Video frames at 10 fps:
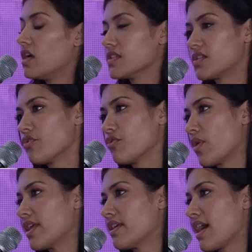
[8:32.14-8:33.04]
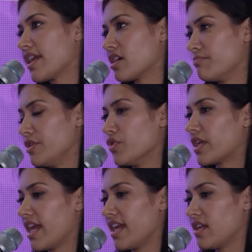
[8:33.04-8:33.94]
Also, the way that I
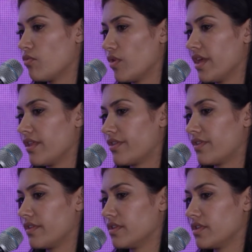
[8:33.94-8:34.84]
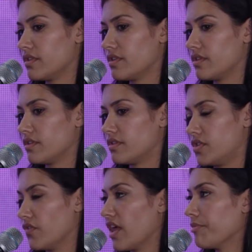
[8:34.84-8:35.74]
communicate with
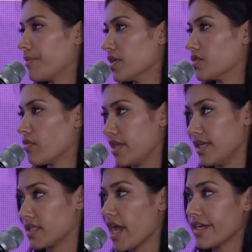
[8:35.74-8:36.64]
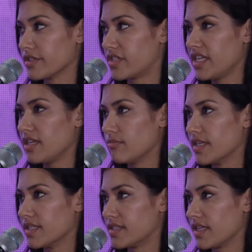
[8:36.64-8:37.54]
developers, with the entire team
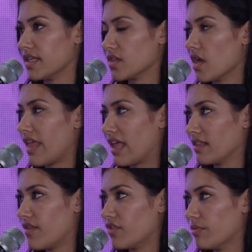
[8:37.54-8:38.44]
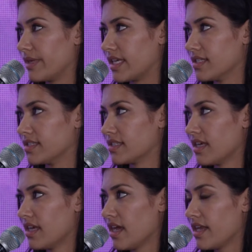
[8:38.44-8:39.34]
is on that level,
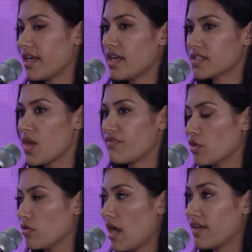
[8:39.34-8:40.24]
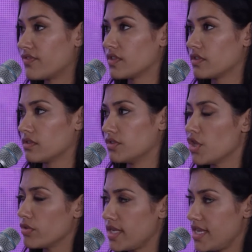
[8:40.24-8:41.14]
and I also have
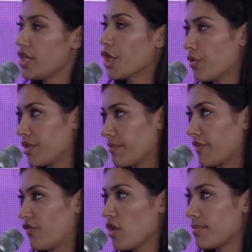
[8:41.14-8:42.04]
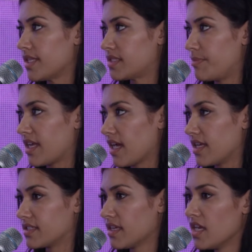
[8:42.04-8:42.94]
no ego in the performance,
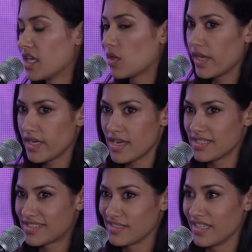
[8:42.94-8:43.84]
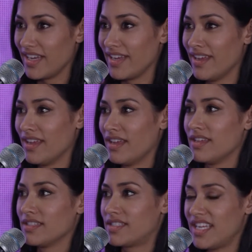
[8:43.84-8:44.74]
because quite honestly,
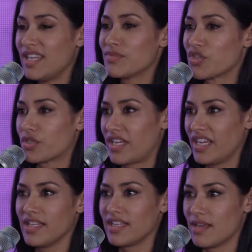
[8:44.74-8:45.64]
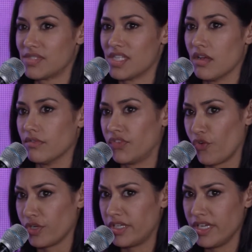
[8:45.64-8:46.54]
teams are killing themselves
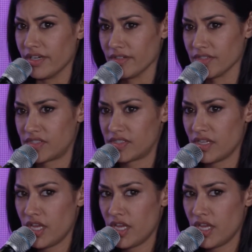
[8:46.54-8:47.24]
for years